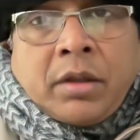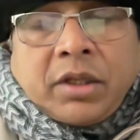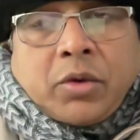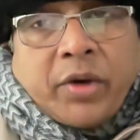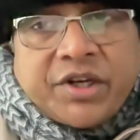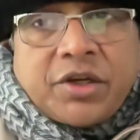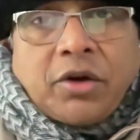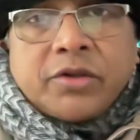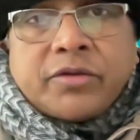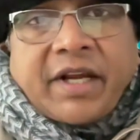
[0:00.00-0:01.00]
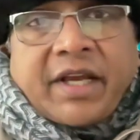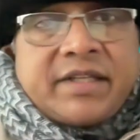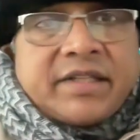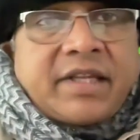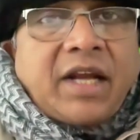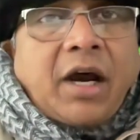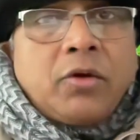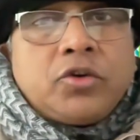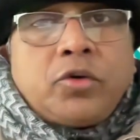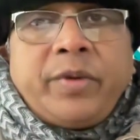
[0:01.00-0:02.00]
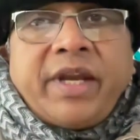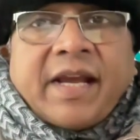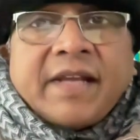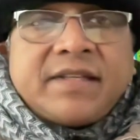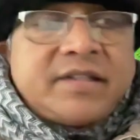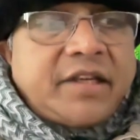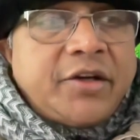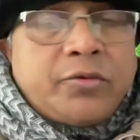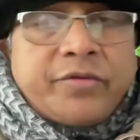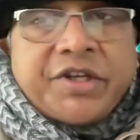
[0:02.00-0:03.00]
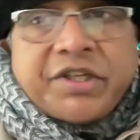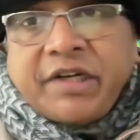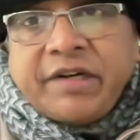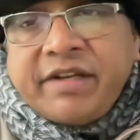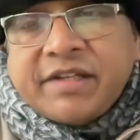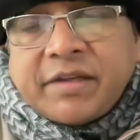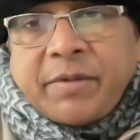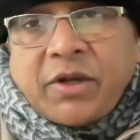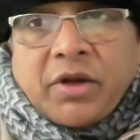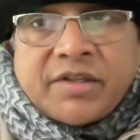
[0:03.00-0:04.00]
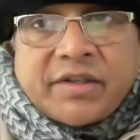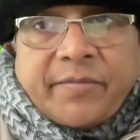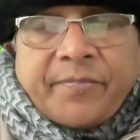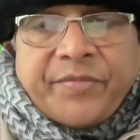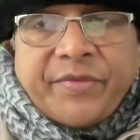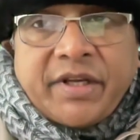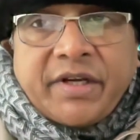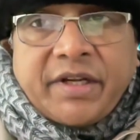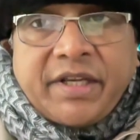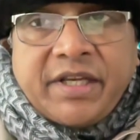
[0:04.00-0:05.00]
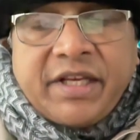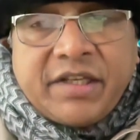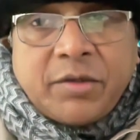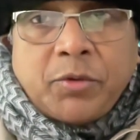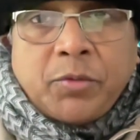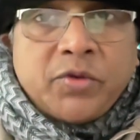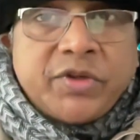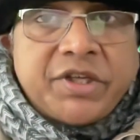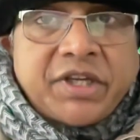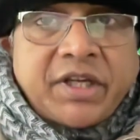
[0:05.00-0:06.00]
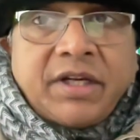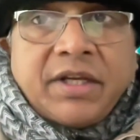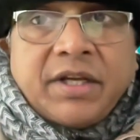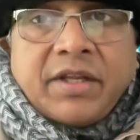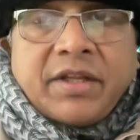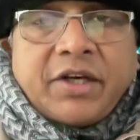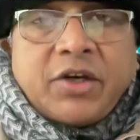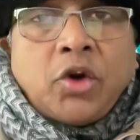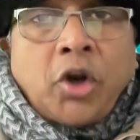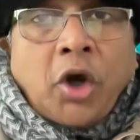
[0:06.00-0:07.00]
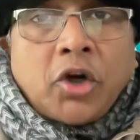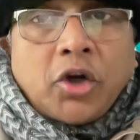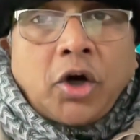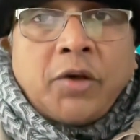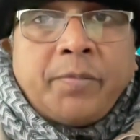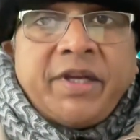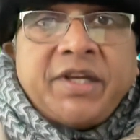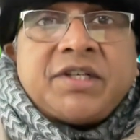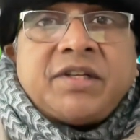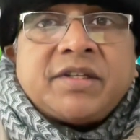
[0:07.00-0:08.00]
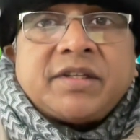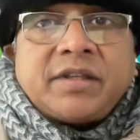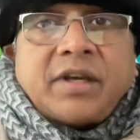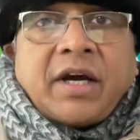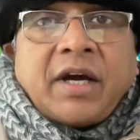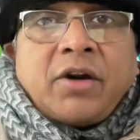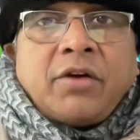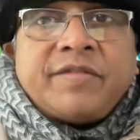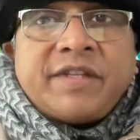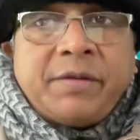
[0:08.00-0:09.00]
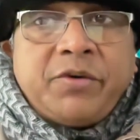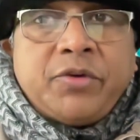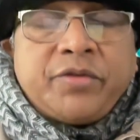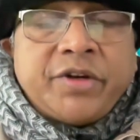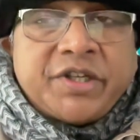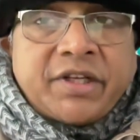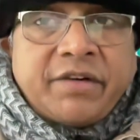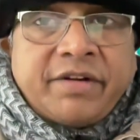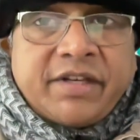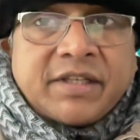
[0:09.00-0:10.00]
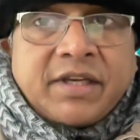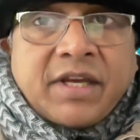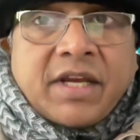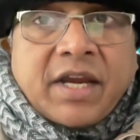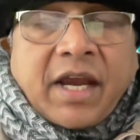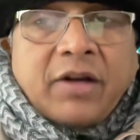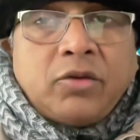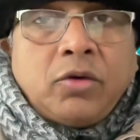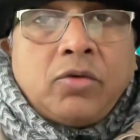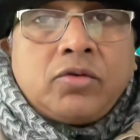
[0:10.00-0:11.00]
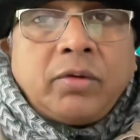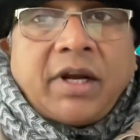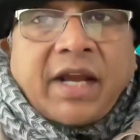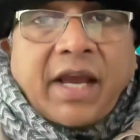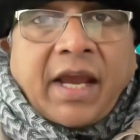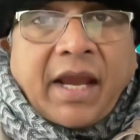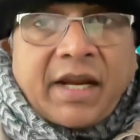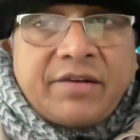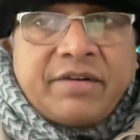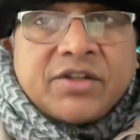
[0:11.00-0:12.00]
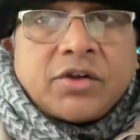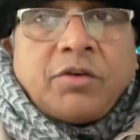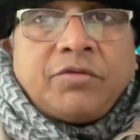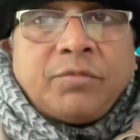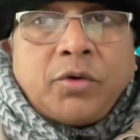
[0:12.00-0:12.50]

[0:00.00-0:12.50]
The question also arises then, how should we assess the nutritional risk? Because there is a proposition that not all patients are of same nutritional risk, and those who are at risk of